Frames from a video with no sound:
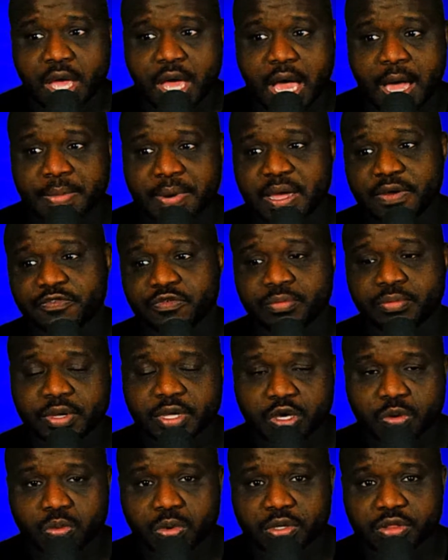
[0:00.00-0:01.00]
I'm not
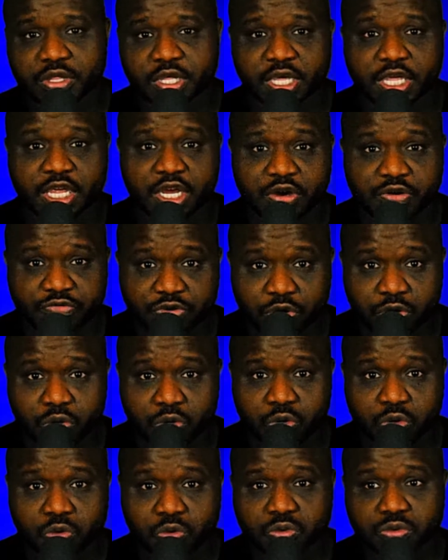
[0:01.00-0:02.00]
familiar with the
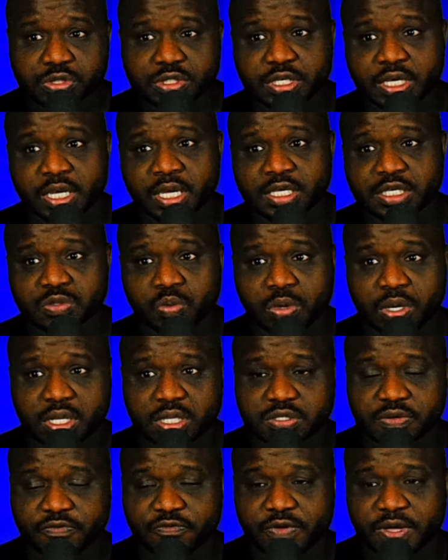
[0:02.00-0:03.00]
heroes, as well
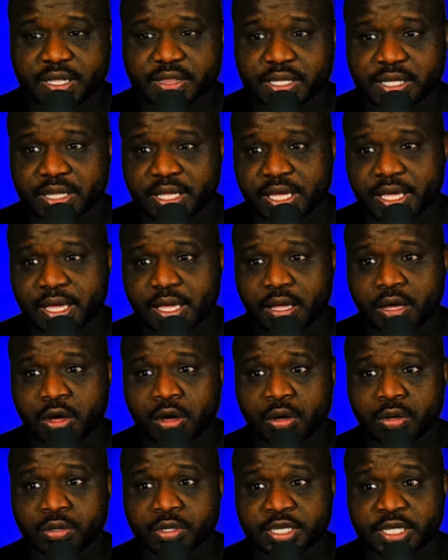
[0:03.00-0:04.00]
as the fact that they
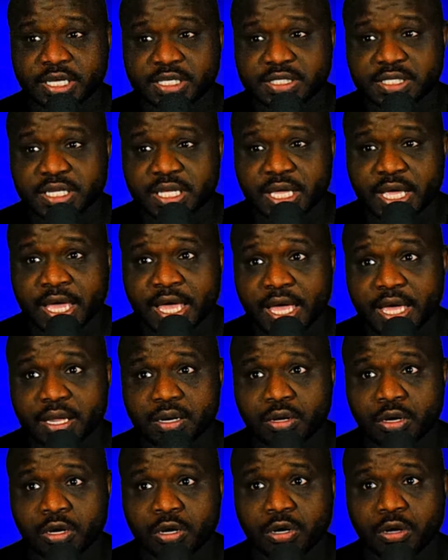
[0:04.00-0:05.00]
Disney
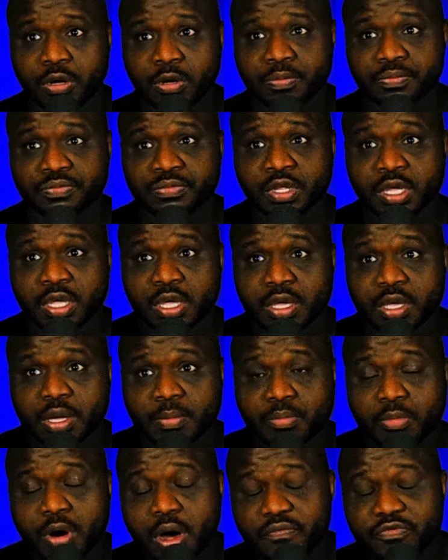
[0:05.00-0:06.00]
and
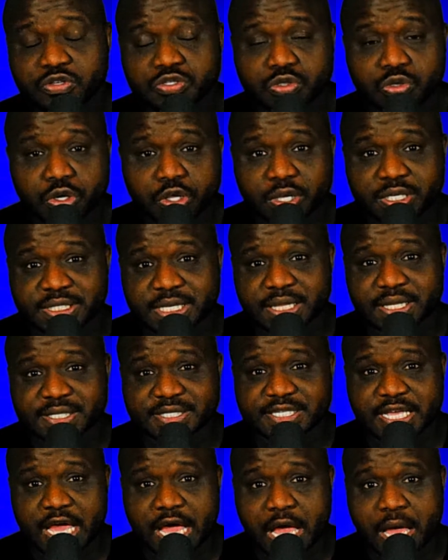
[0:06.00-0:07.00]
Marvel Studios at the
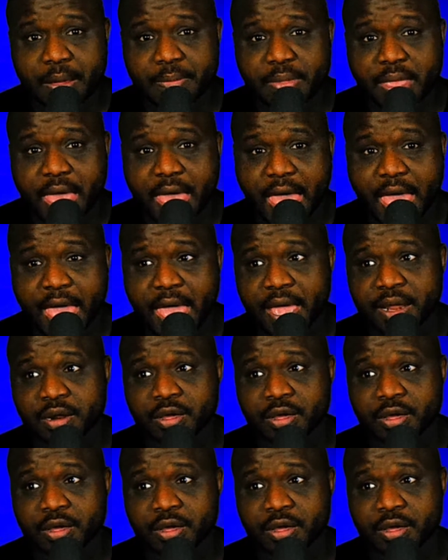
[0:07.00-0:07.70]
time had